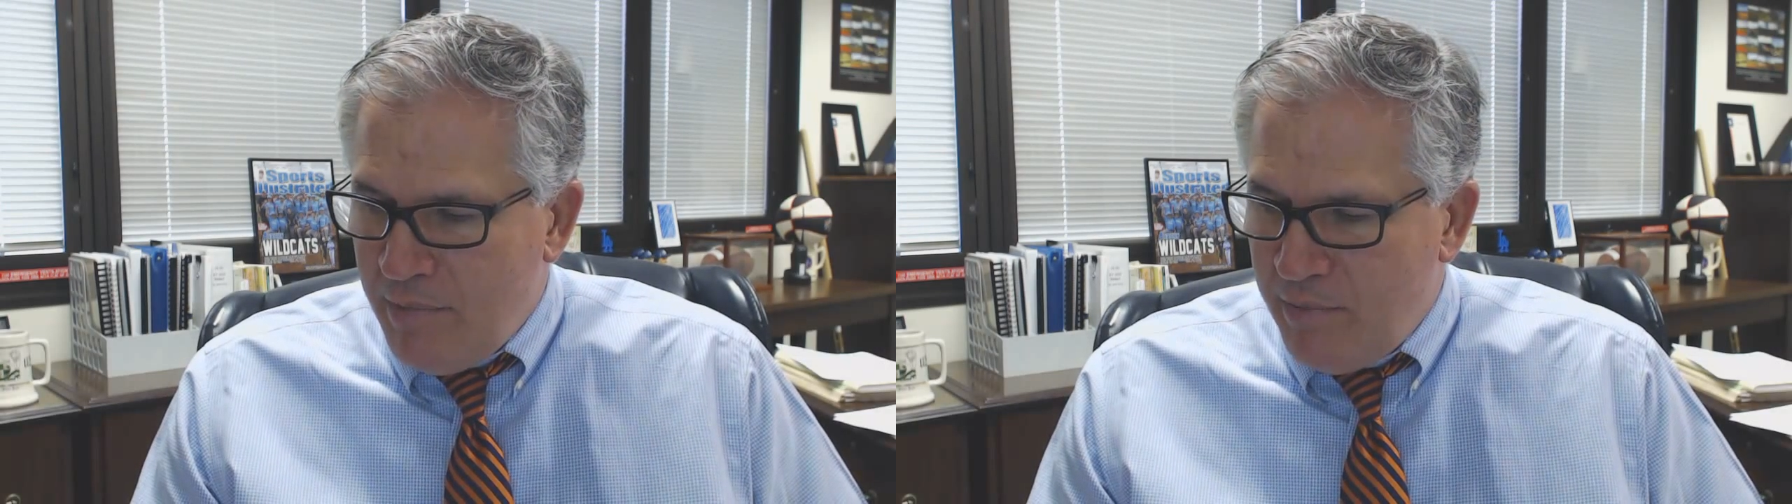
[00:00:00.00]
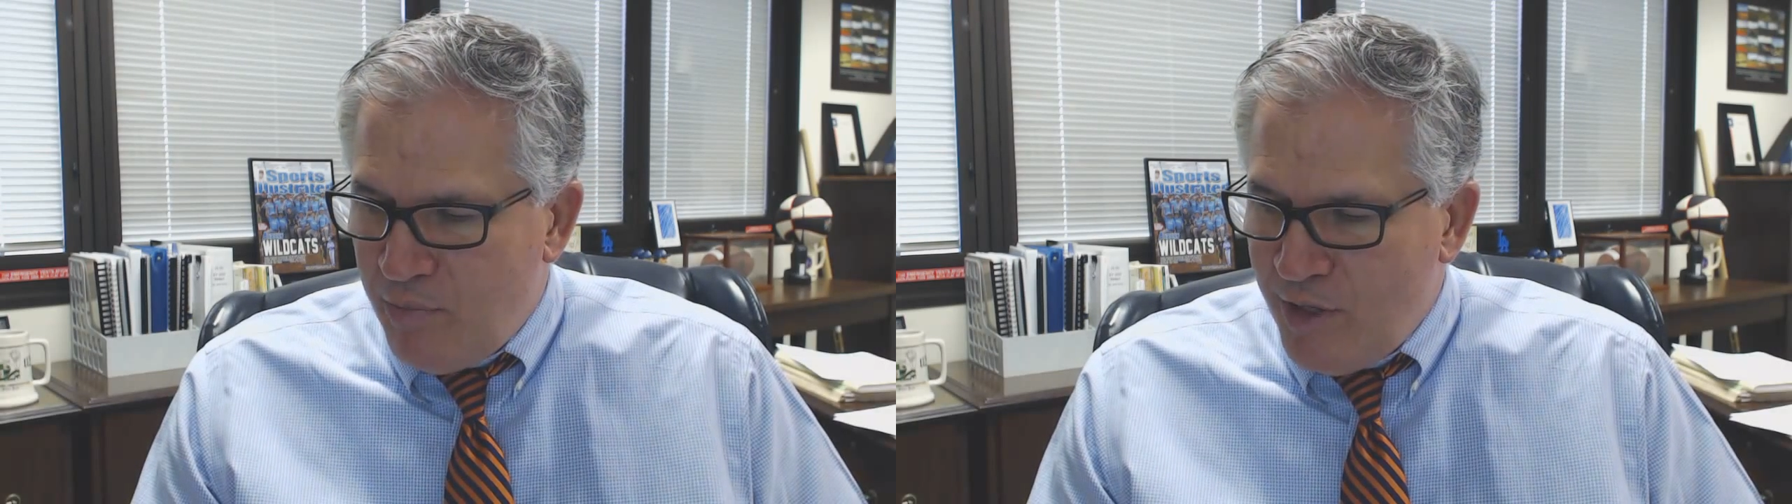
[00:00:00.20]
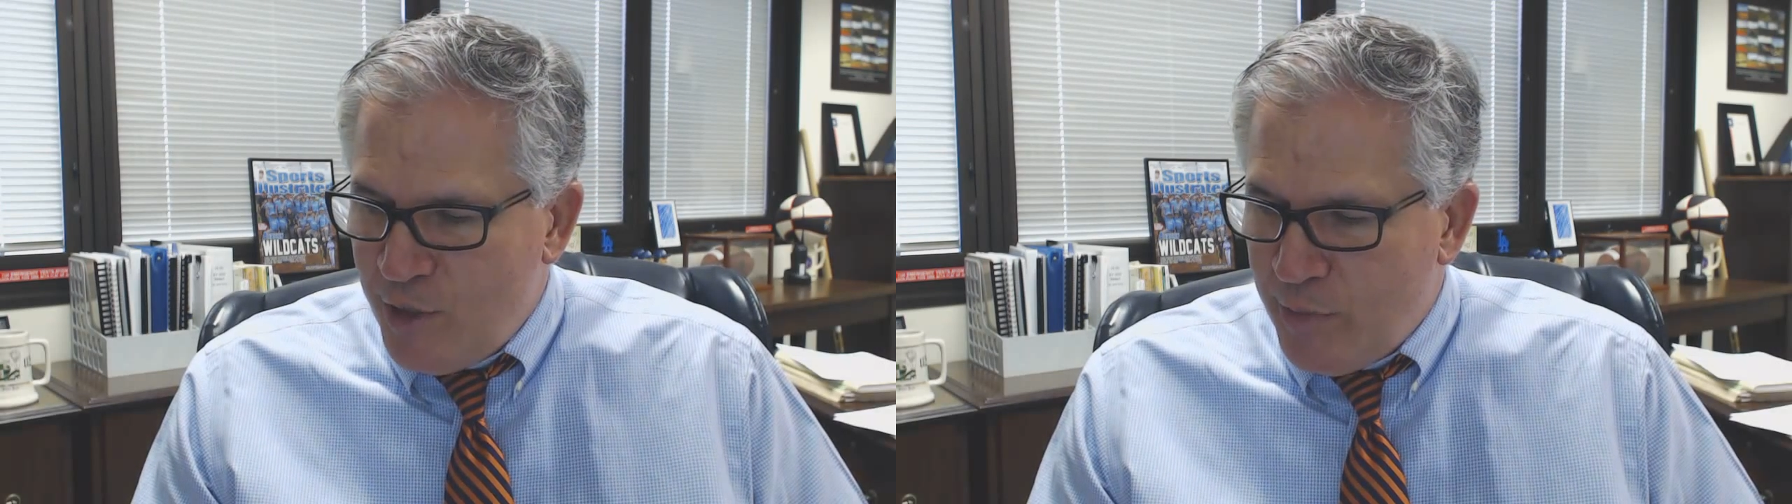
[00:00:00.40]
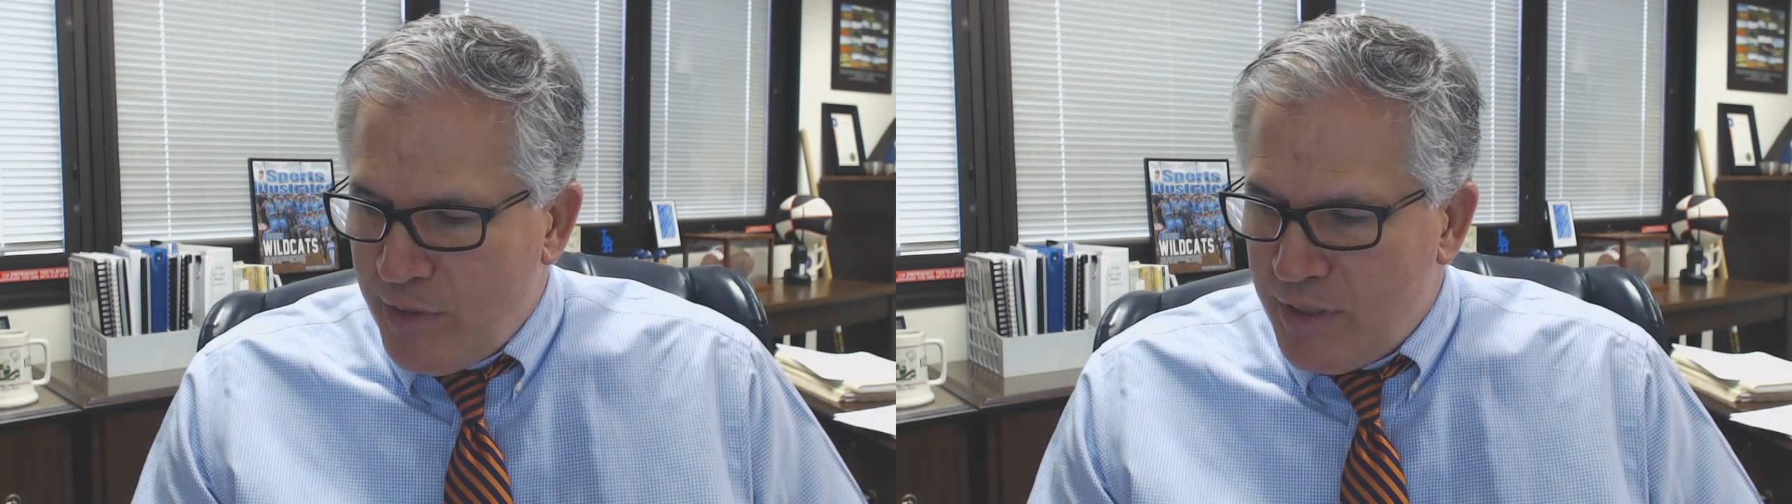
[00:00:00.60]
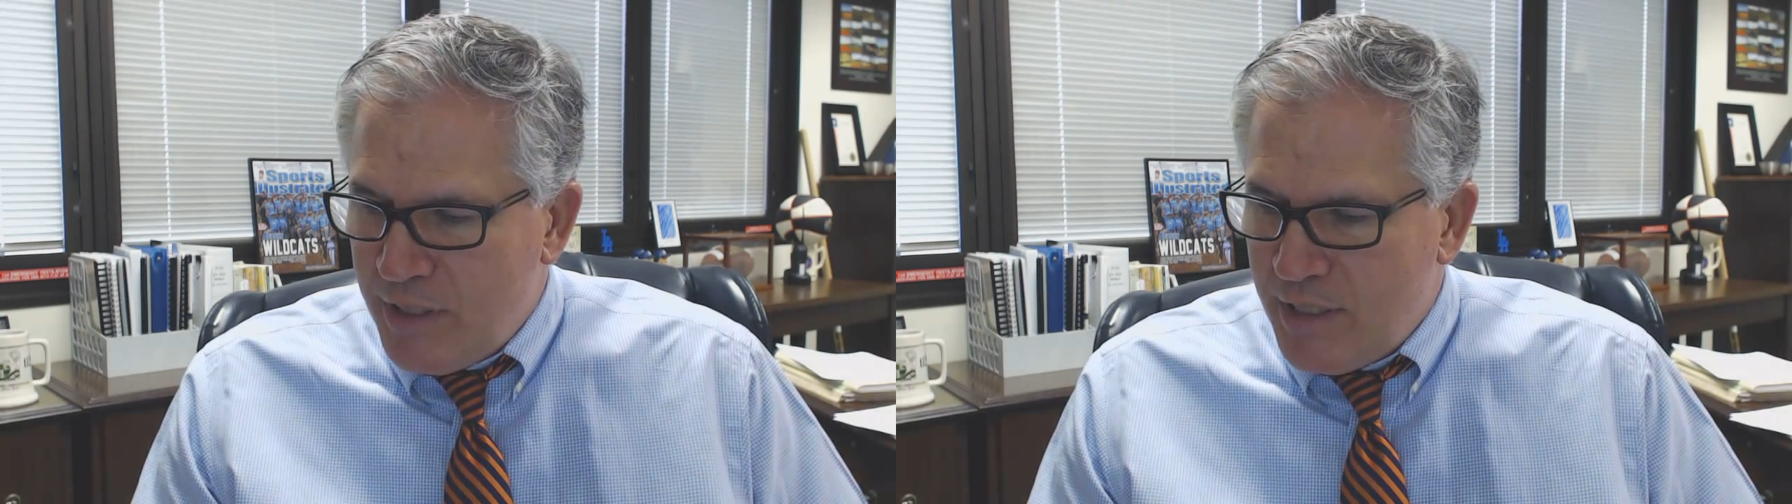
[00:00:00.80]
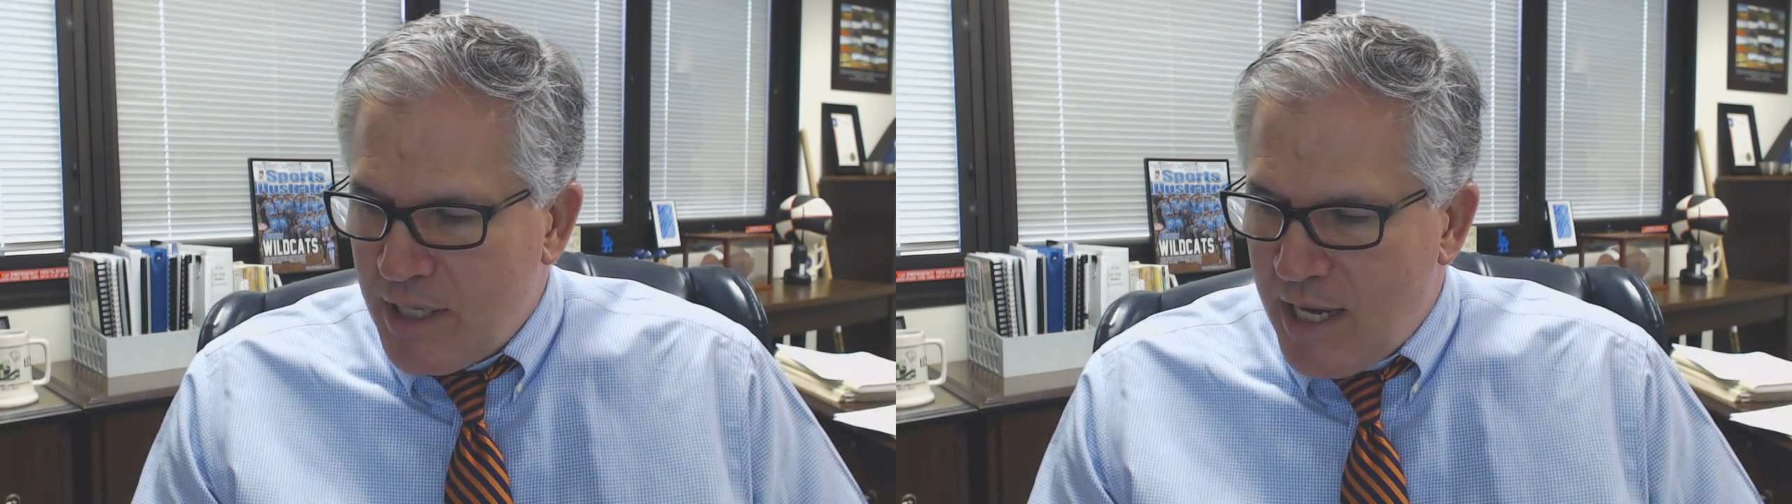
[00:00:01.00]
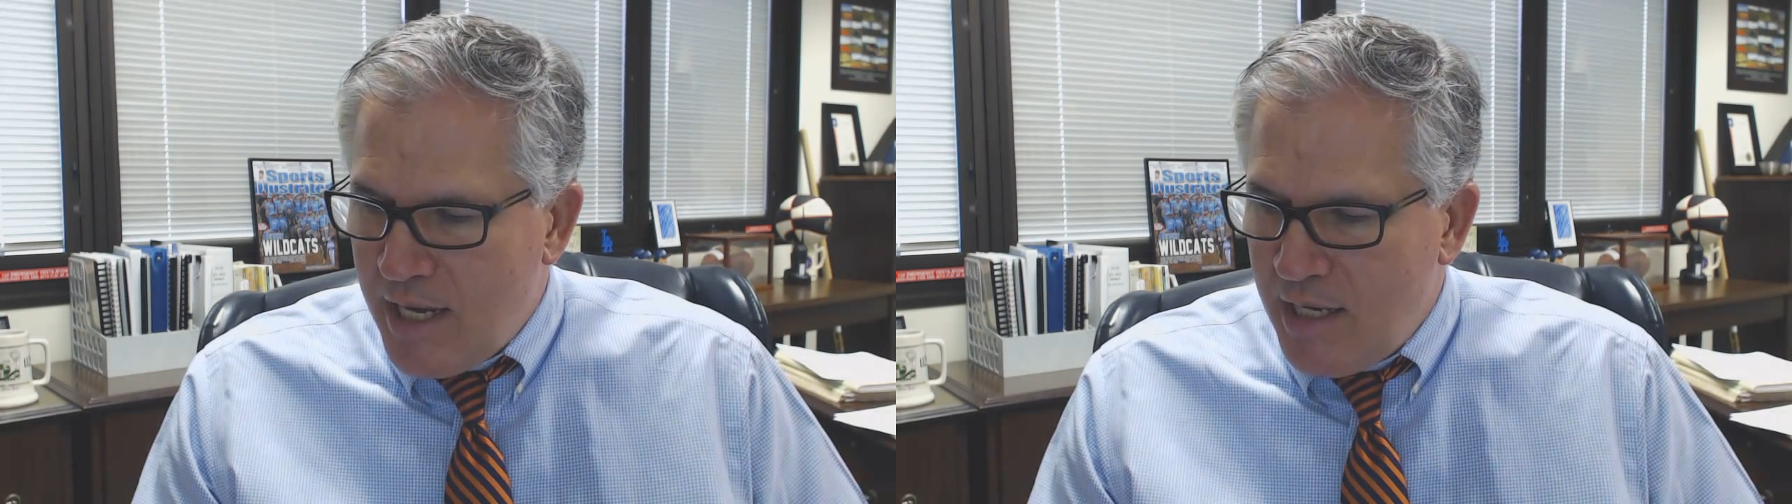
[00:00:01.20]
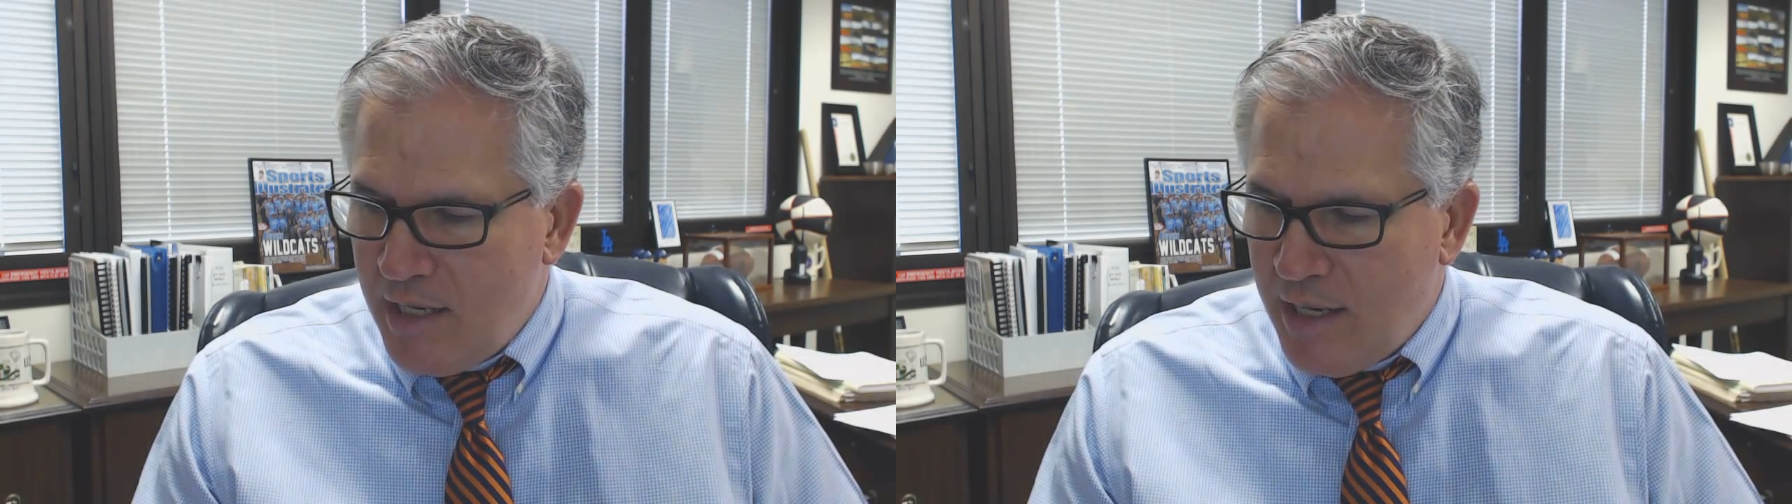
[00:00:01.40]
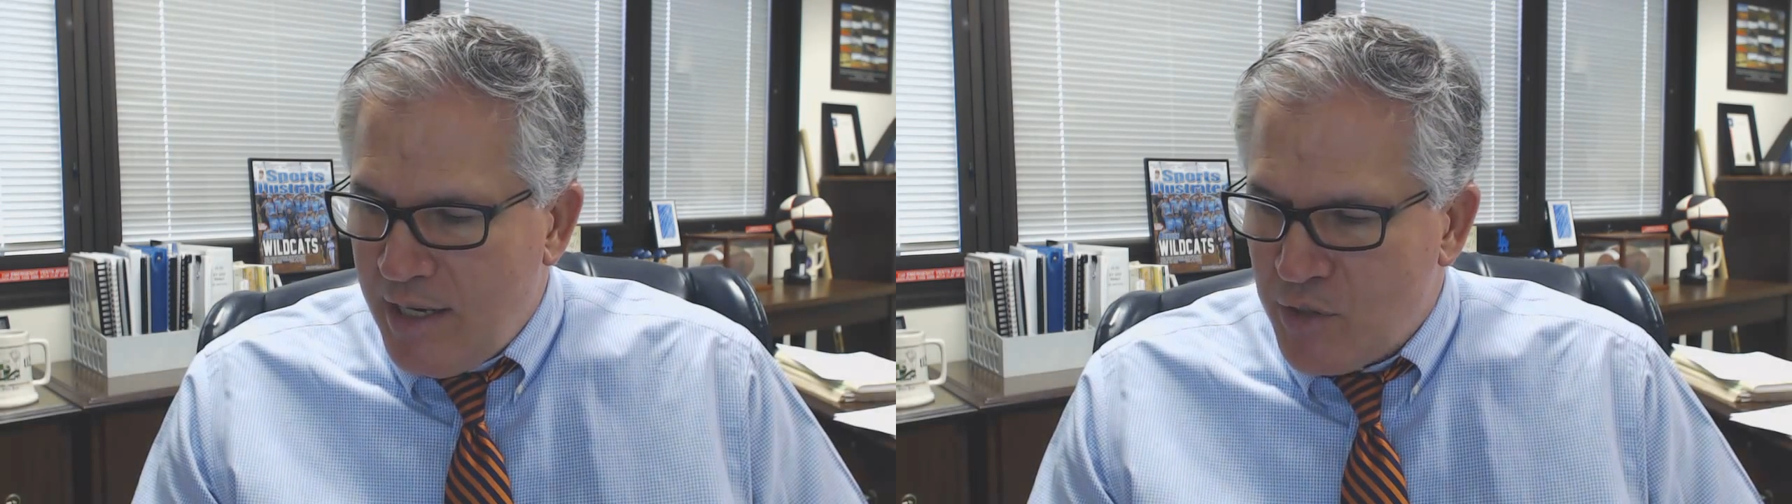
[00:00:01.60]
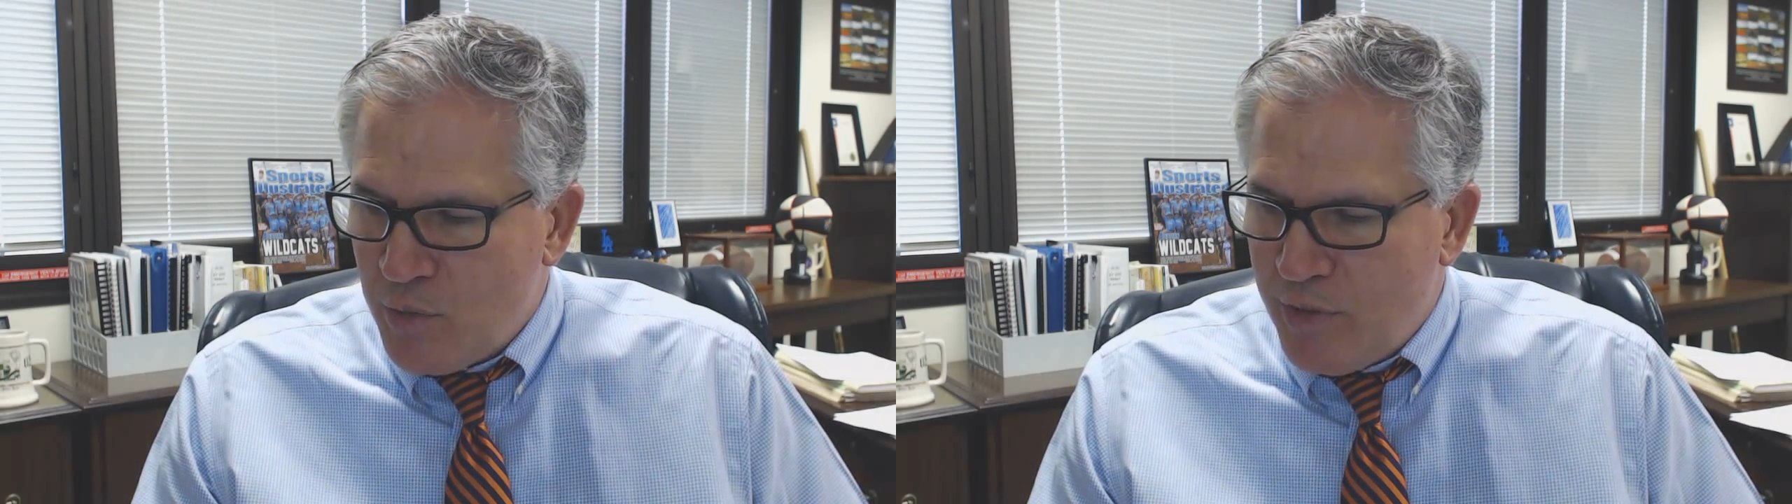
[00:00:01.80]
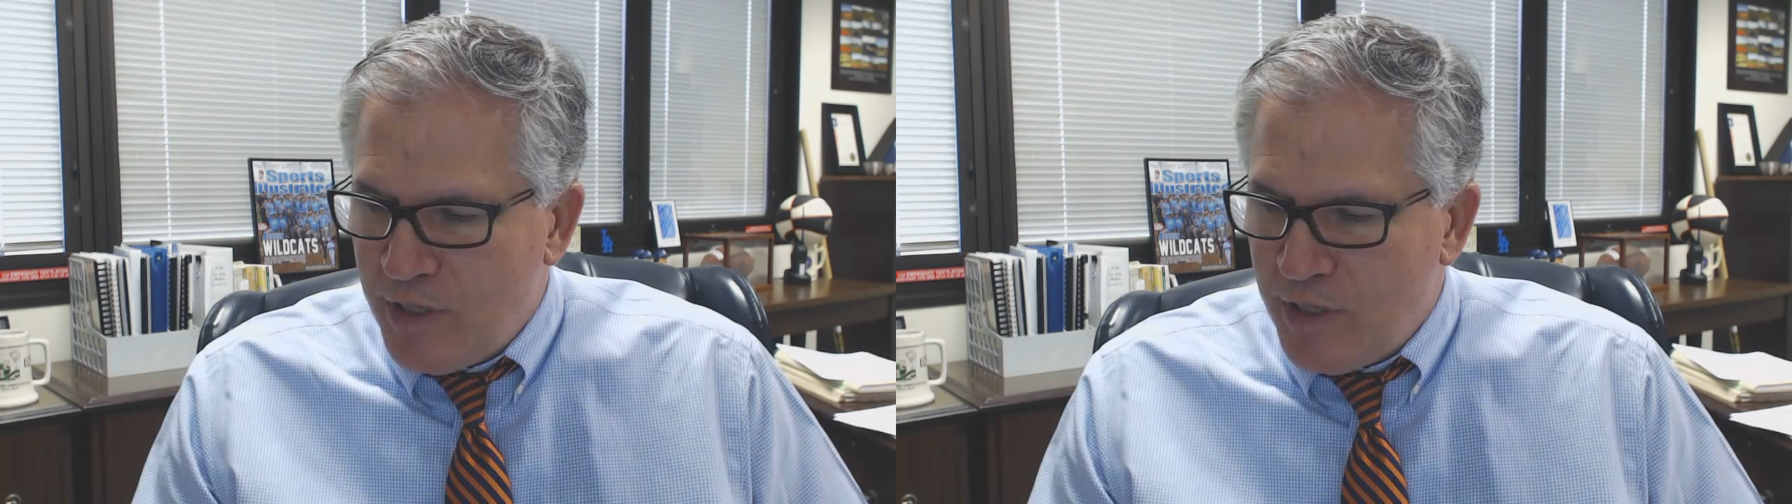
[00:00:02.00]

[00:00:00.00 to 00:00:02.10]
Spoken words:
but high school